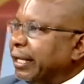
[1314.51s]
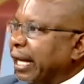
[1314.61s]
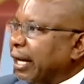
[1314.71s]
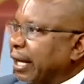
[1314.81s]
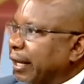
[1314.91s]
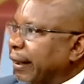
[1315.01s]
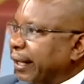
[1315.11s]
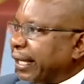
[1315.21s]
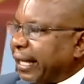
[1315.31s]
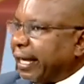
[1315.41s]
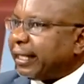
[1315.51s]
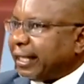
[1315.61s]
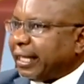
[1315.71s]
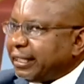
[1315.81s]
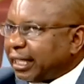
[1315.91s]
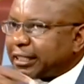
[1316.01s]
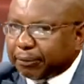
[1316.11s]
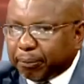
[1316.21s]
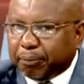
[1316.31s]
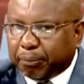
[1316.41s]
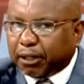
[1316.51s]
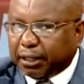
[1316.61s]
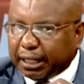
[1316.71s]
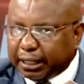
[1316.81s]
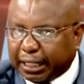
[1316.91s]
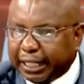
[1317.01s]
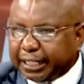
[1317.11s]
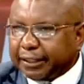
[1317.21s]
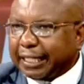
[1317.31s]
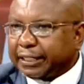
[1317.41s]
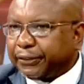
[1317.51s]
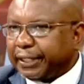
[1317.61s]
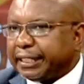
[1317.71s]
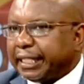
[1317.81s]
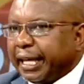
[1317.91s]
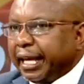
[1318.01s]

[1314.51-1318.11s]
Now, can I just link that to this?